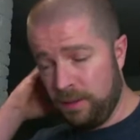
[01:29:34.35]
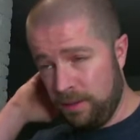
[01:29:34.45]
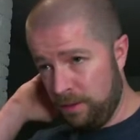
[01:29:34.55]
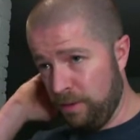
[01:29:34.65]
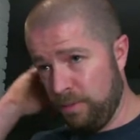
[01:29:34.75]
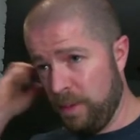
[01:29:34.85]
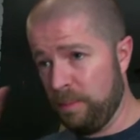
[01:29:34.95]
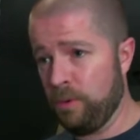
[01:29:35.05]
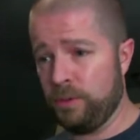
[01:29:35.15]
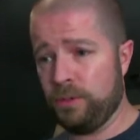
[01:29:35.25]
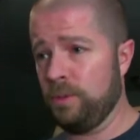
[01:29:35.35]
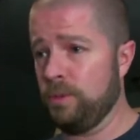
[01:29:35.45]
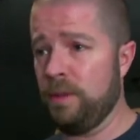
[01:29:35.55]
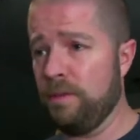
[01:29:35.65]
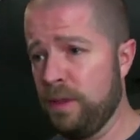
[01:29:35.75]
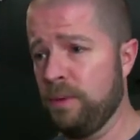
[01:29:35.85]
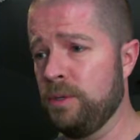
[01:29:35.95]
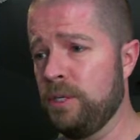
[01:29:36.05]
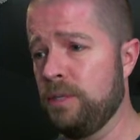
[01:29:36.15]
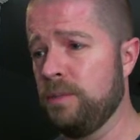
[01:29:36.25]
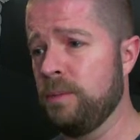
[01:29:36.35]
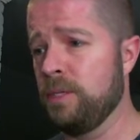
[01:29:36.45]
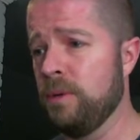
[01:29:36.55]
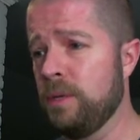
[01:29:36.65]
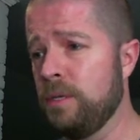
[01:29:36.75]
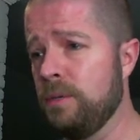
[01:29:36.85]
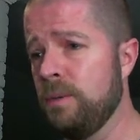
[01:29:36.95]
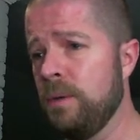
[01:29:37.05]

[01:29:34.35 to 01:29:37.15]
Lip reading: if my opponent swings with everything, which I assume he's going to.